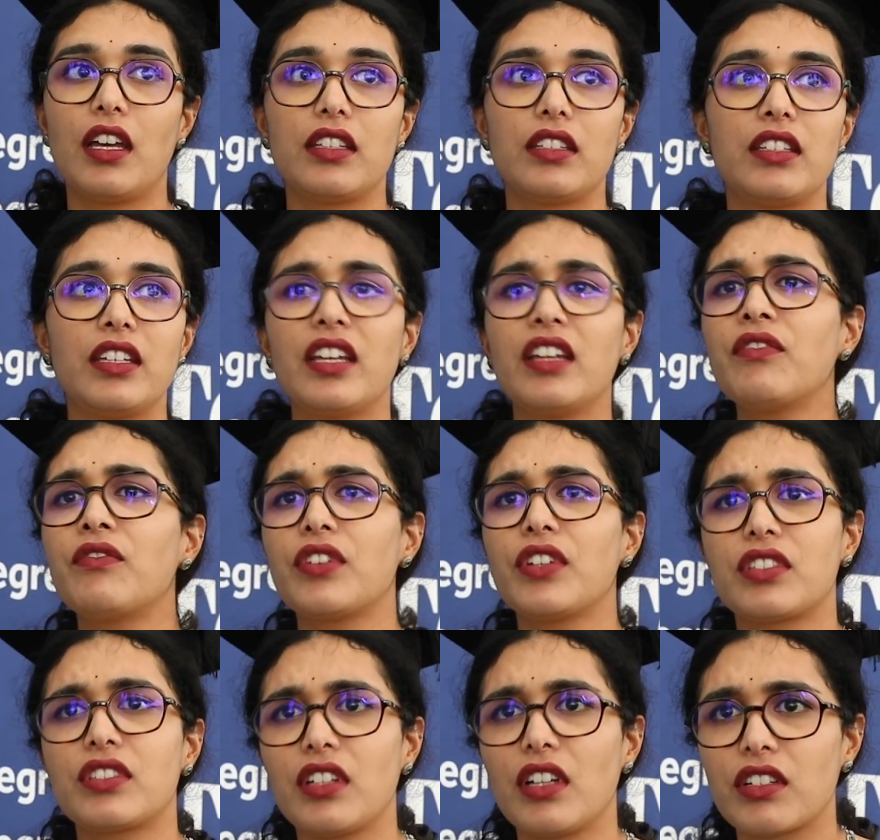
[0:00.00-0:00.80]
the
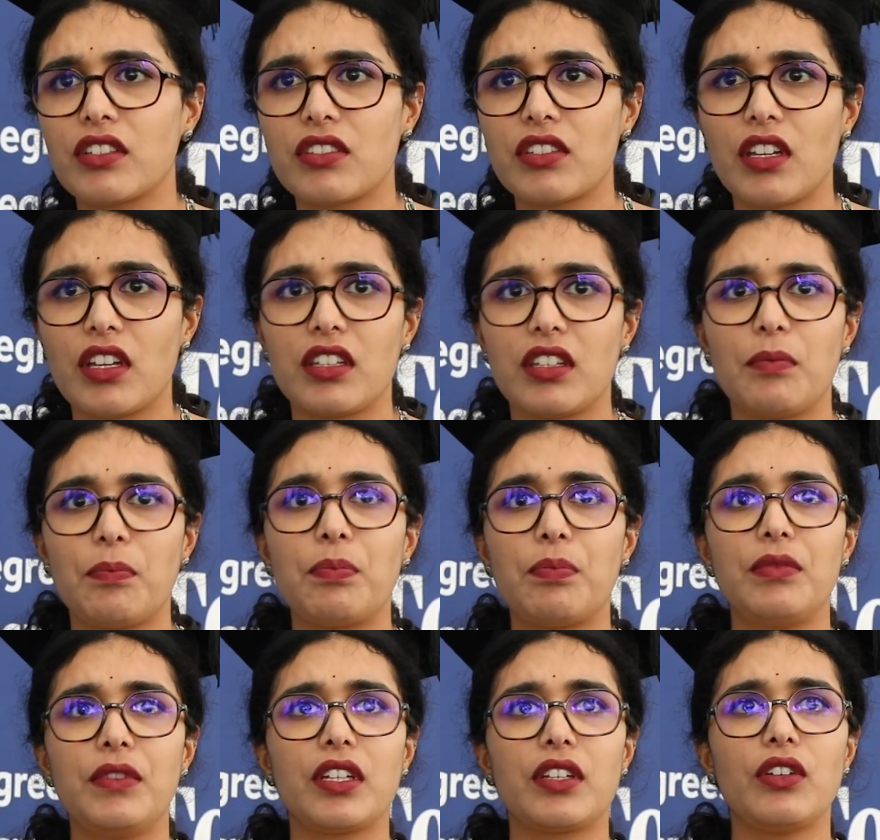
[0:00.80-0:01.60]
infrastructure,
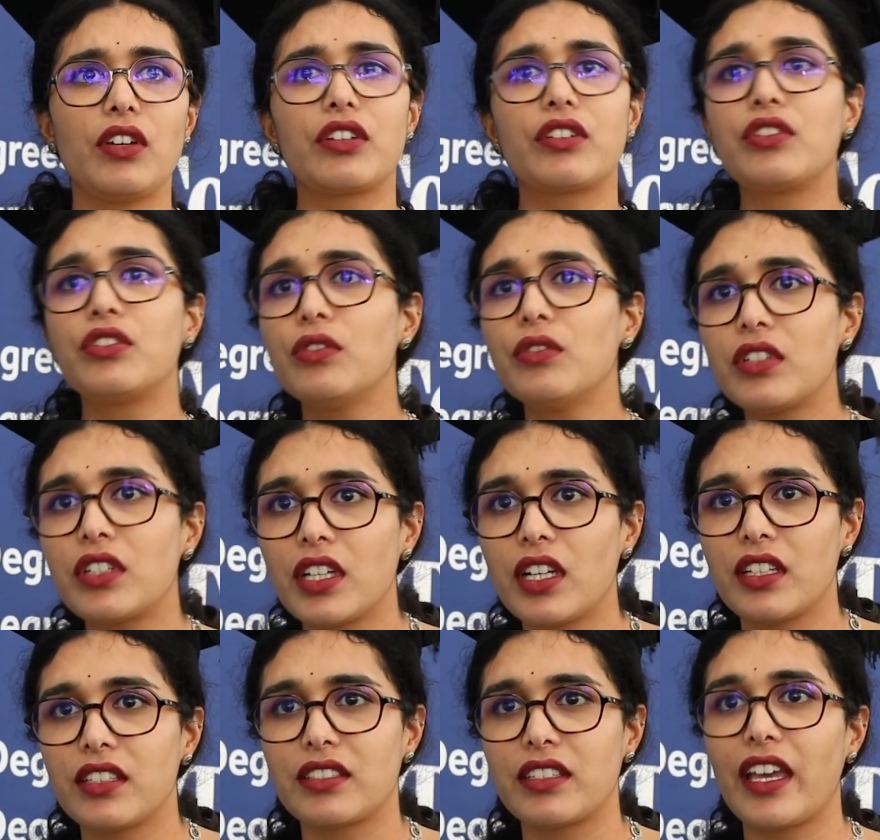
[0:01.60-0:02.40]
your
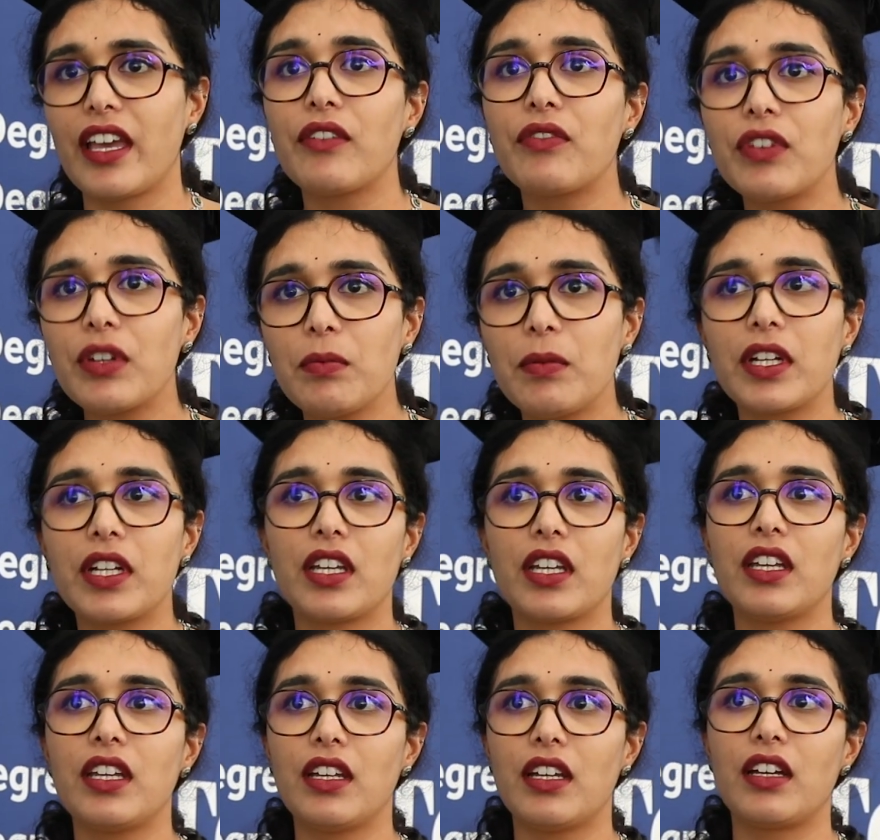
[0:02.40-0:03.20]
tutors,
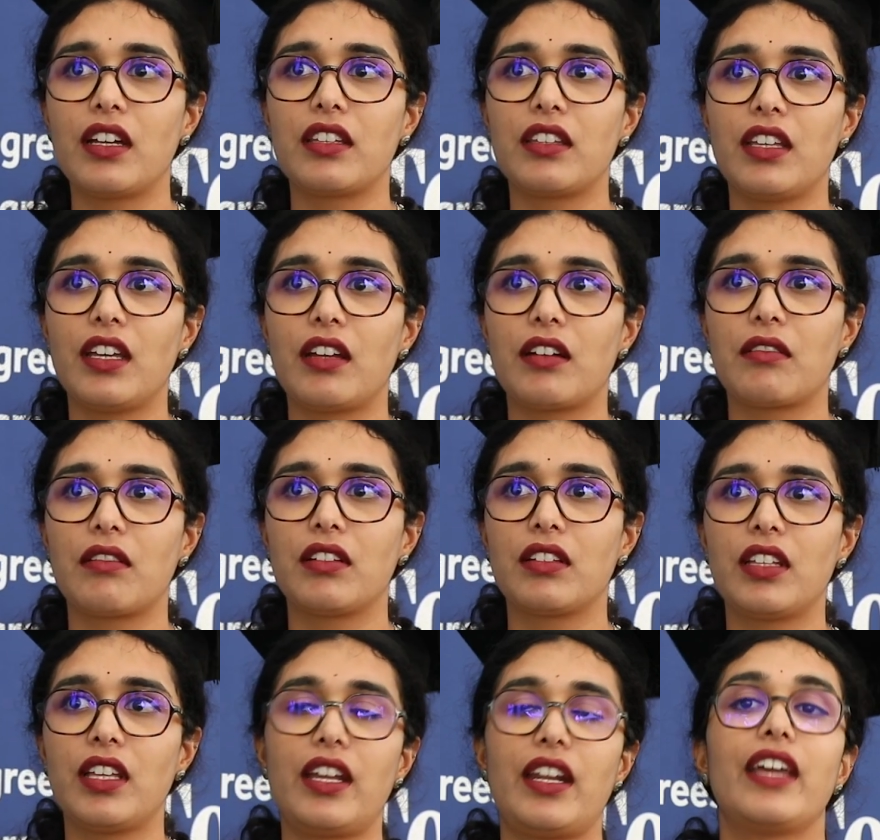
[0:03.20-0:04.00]
everybody here,
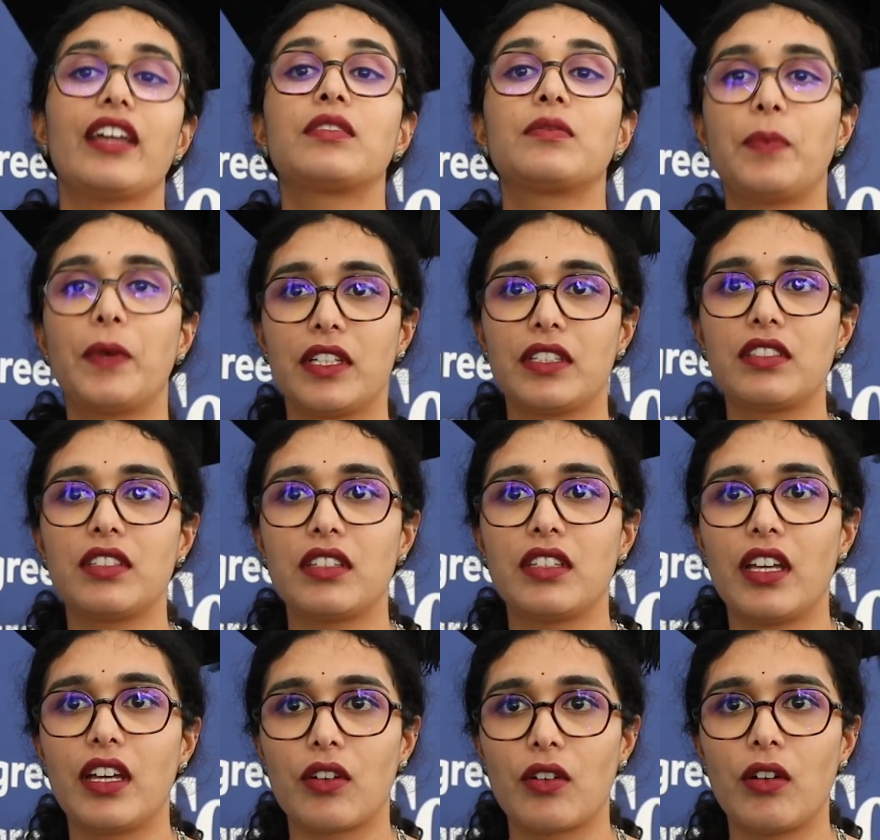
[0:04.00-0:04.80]
they're experts in
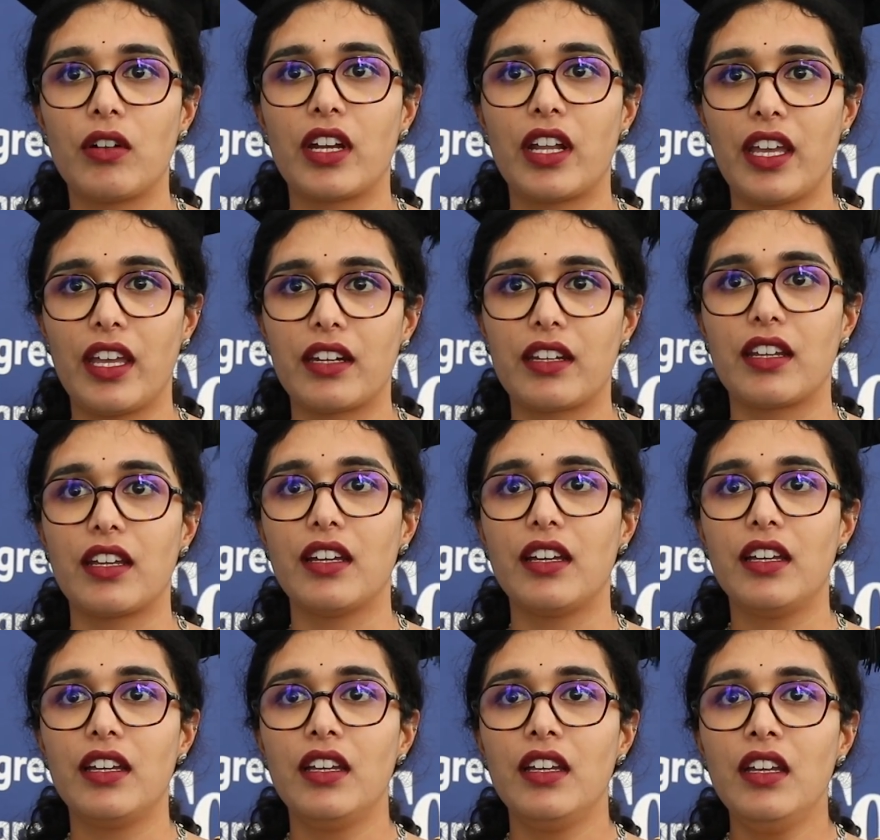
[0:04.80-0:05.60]
their own area,
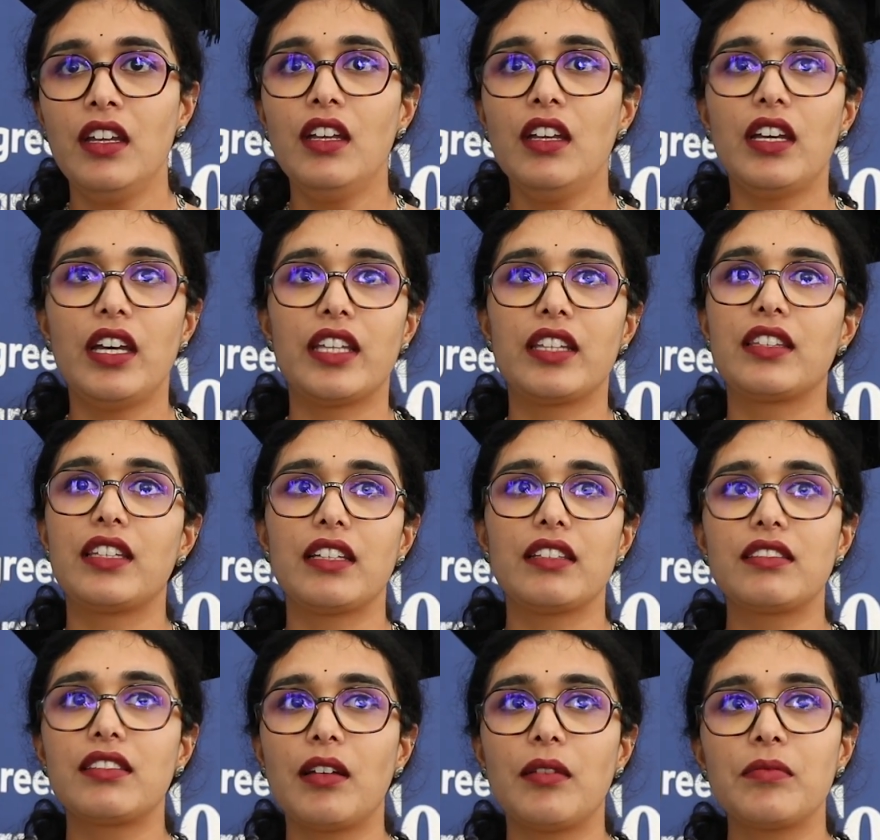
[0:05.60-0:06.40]
and
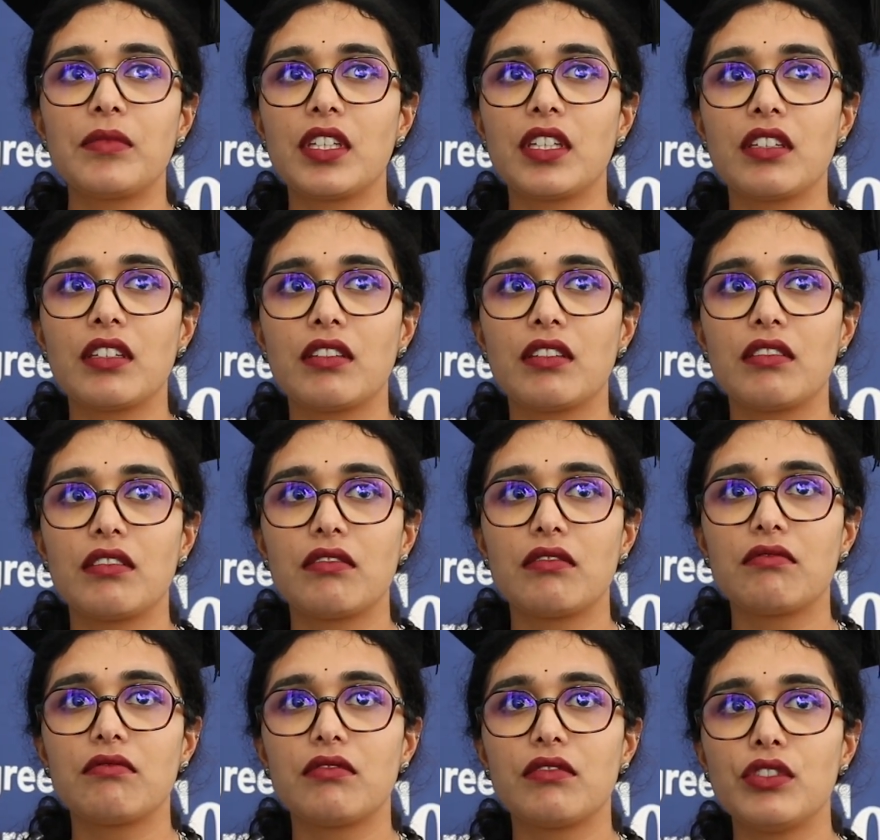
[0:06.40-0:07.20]
that's something
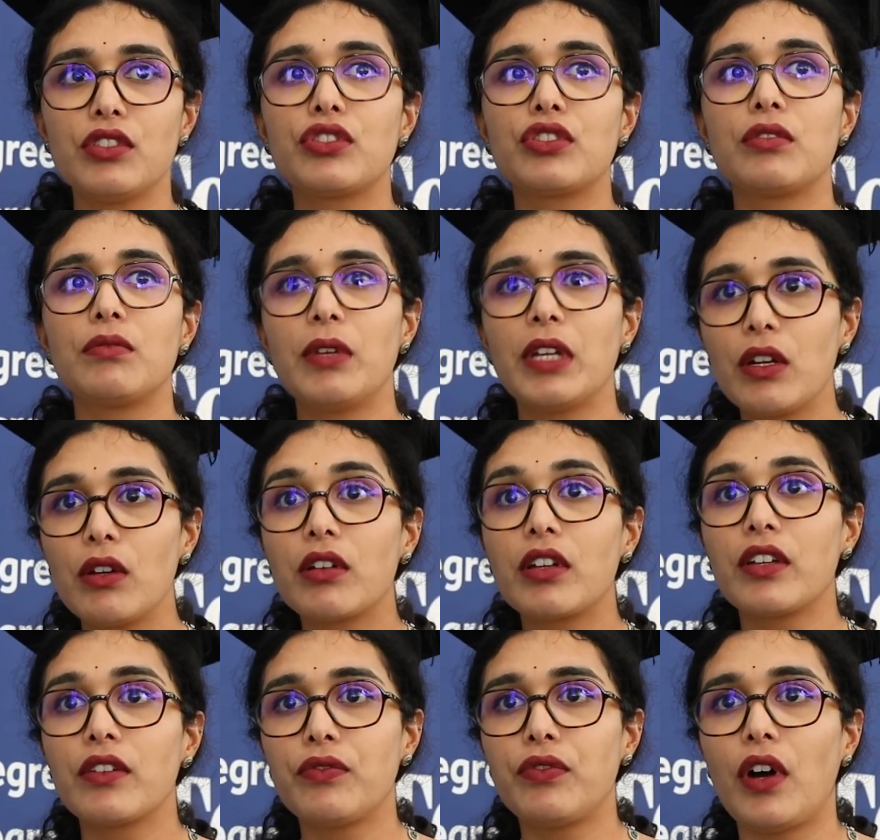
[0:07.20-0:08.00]
you should be
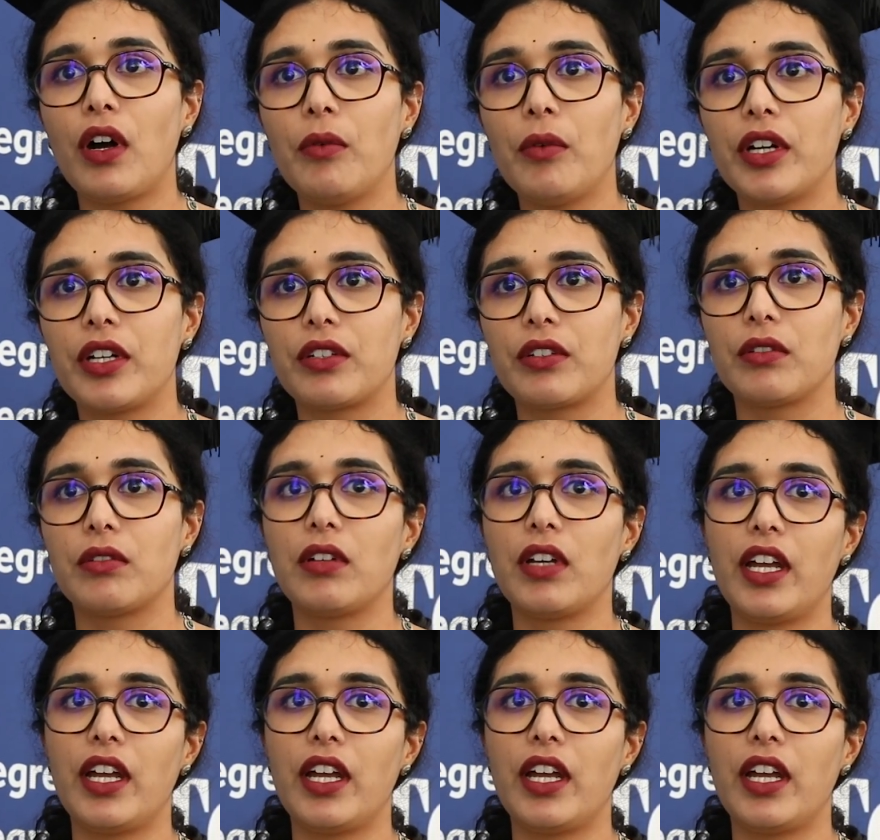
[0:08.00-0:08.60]
looking forward to.